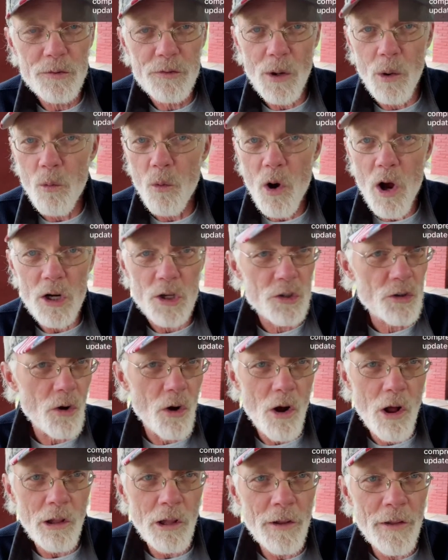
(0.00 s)
watched
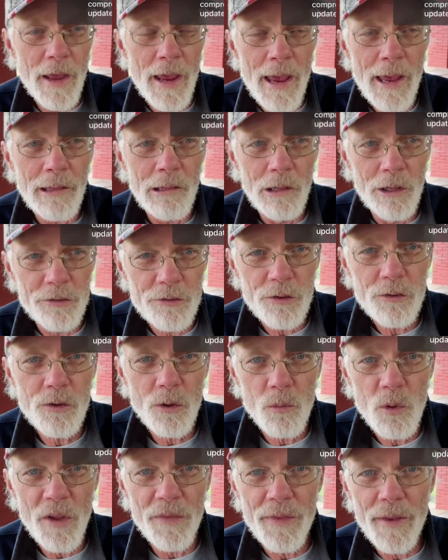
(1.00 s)
all of that and listened to
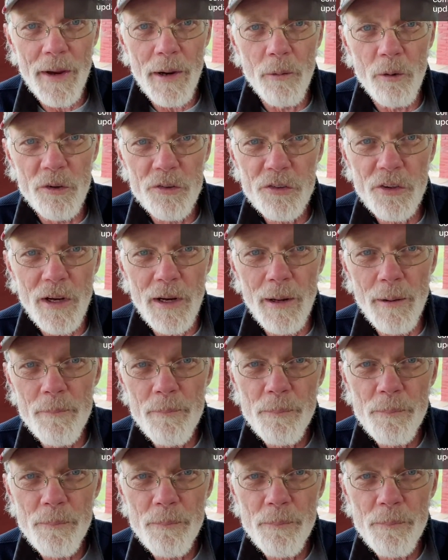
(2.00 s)
what they were saying.